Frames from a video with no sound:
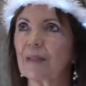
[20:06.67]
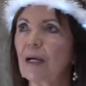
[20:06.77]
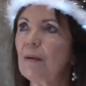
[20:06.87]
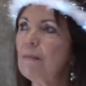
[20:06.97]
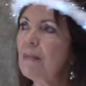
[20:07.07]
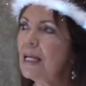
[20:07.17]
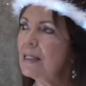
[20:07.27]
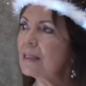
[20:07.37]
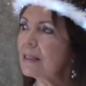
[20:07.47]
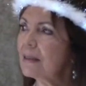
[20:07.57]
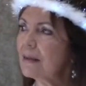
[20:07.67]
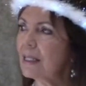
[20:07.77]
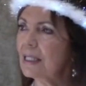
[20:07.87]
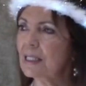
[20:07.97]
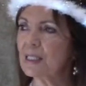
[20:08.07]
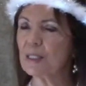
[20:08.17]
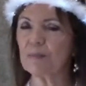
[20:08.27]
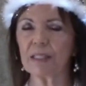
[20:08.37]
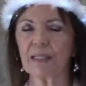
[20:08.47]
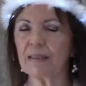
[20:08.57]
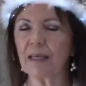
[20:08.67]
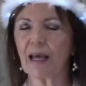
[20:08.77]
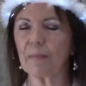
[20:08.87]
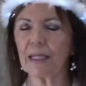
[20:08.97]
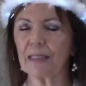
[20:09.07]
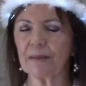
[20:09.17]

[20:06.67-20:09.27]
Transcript: amazing things begin to happen.